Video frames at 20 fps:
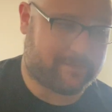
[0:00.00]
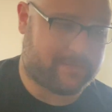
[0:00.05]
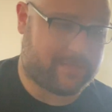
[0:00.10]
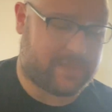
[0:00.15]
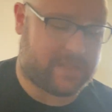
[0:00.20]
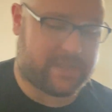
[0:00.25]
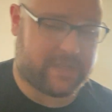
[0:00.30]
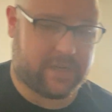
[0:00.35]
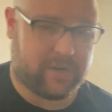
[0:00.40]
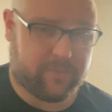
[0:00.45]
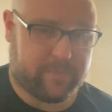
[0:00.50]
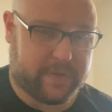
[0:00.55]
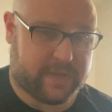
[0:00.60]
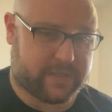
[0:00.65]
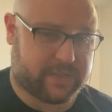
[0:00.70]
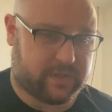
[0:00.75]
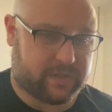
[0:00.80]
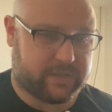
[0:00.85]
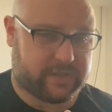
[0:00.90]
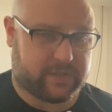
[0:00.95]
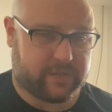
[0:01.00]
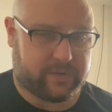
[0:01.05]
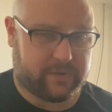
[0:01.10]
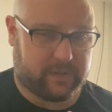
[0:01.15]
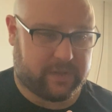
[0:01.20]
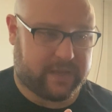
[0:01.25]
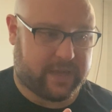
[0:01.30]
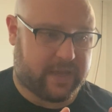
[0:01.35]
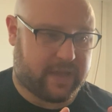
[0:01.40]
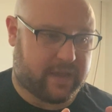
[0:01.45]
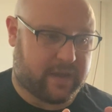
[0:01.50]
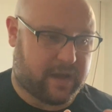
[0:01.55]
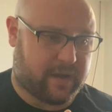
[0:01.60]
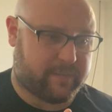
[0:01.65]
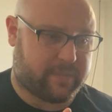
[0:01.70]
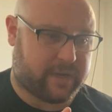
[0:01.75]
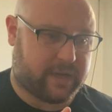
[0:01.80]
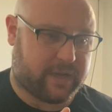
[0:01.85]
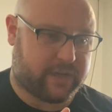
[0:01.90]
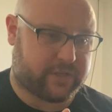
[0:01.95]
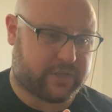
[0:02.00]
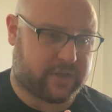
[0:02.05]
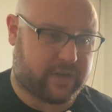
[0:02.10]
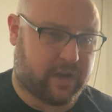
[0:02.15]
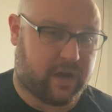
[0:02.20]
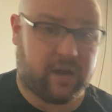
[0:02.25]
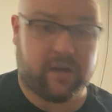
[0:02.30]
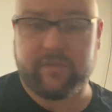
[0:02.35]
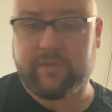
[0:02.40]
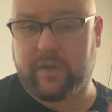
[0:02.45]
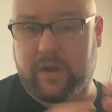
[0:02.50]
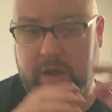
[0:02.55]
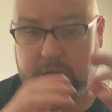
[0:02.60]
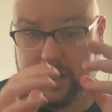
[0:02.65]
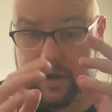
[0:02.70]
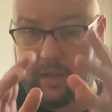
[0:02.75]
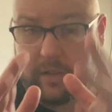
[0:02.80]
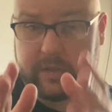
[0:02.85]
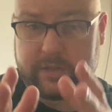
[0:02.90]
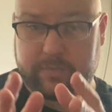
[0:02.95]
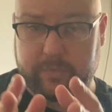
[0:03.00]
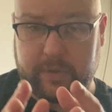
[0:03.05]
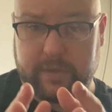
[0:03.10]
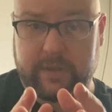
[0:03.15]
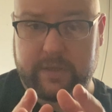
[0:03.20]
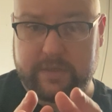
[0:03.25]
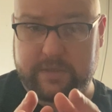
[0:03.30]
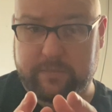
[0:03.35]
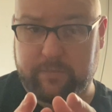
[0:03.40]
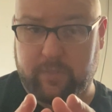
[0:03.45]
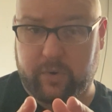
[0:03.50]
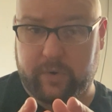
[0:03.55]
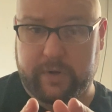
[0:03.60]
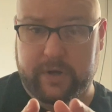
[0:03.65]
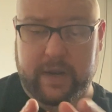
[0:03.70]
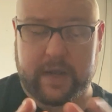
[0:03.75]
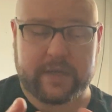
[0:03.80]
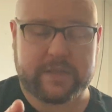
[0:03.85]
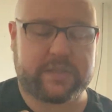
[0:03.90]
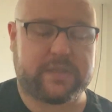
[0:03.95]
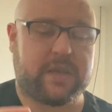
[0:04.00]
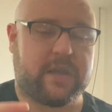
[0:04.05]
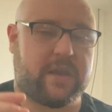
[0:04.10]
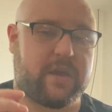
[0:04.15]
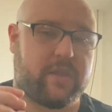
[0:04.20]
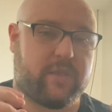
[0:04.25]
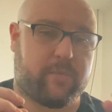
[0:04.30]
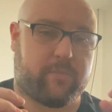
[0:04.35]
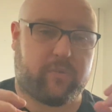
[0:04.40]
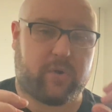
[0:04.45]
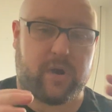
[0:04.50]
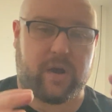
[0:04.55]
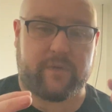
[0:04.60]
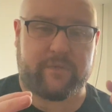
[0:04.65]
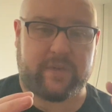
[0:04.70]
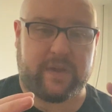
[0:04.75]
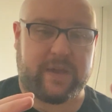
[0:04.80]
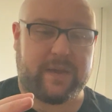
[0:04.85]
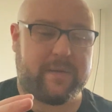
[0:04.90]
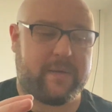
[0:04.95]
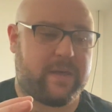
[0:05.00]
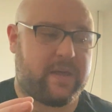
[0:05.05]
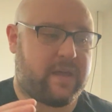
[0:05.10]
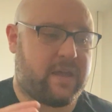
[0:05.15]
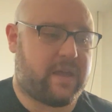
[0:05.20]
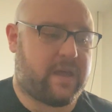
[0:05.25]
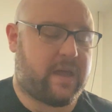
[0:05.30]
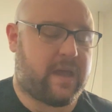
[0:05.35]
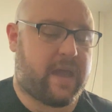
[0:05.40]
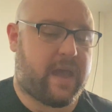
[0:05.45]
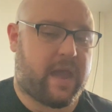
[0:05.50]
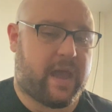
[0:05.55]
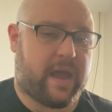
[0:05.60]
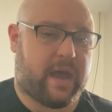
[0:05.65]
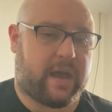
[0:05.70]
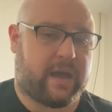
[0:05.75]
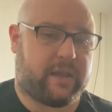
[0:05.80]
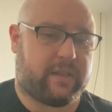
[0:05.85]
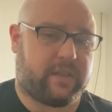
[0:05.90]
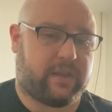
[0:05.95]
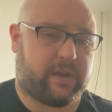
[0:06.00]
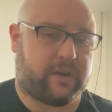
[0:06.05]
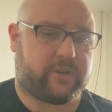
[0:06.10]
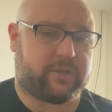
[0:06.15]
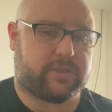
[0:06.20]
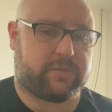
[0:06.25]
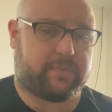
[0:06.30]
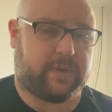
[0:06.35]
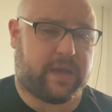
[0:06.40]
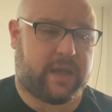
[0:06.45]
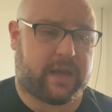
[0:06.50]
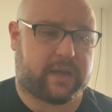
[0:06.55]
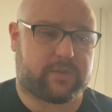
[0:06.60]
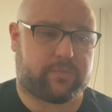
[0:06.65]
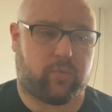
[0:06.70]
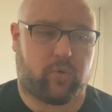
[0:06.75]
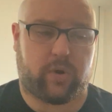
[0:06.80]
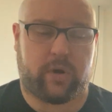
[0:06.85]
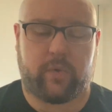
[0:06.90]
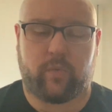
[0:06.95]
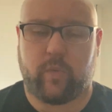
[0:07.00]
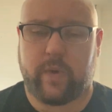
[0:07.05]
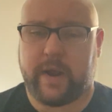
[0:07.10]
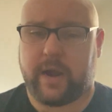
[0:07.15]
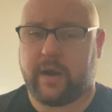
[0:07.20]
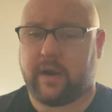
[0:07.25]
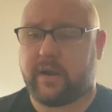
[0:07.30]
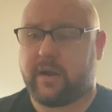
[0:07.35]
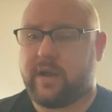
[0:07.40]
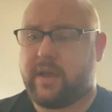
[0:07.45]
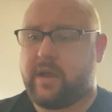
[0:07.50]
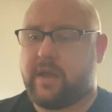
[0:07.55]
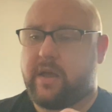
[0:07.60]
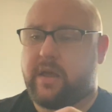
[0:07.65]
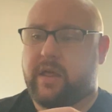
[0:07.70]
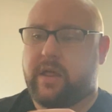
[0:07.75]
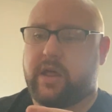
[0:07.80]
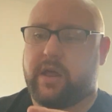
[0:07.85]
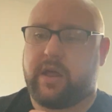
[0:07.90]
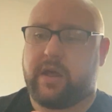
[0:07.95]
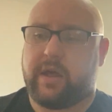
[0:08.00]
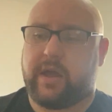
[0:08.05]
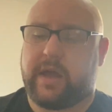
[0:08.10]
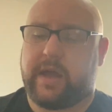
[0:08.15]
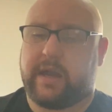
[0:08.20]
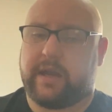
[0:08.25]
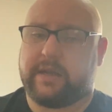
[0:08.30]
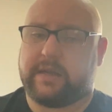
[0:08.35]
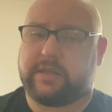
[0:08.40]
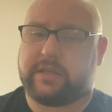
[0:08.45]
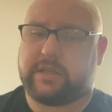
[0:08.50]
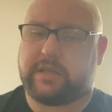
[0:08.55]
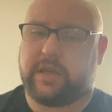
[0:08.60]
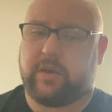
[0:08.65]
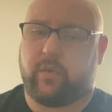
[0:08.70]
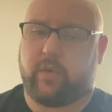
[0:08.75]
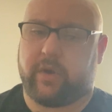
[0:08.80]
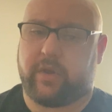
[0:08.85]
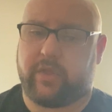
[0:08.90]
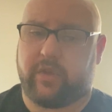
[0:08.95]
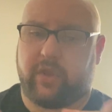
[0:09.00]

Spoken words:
XenoPixel is literally a combination of, and I'll explain this board next, the Profi and the RGBX board, where it is one of the